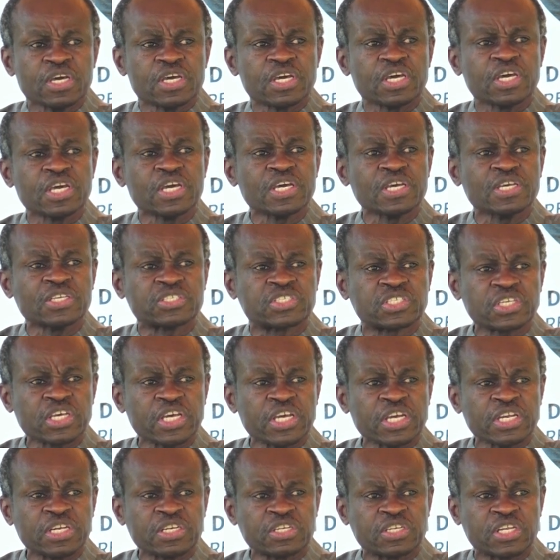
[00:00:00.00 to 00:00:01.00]
is
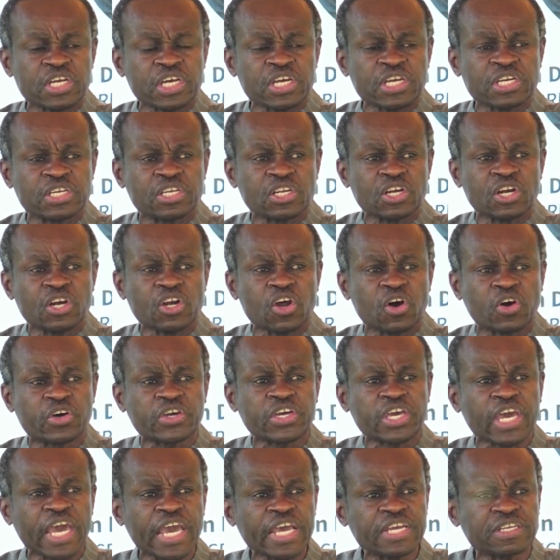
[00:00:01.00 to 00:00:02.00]
indeed
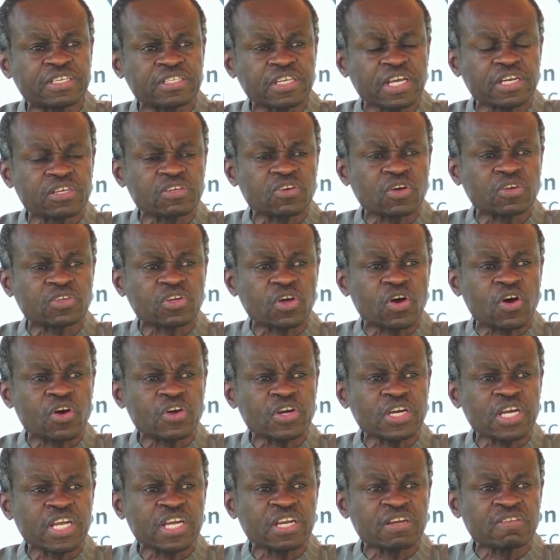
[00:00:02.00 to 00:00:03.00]
located not
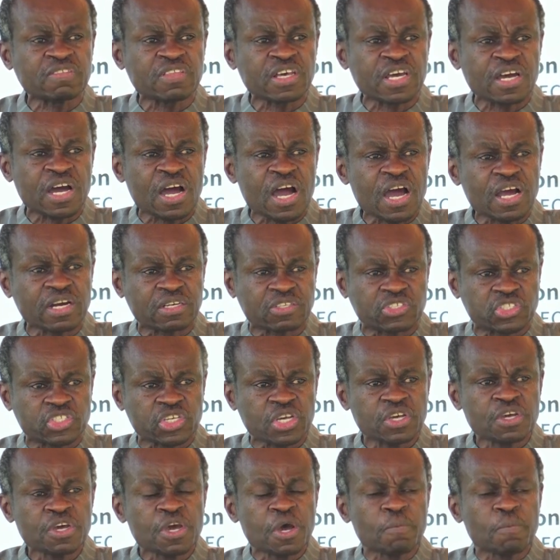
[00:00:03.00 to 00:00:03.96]
only in the hearts,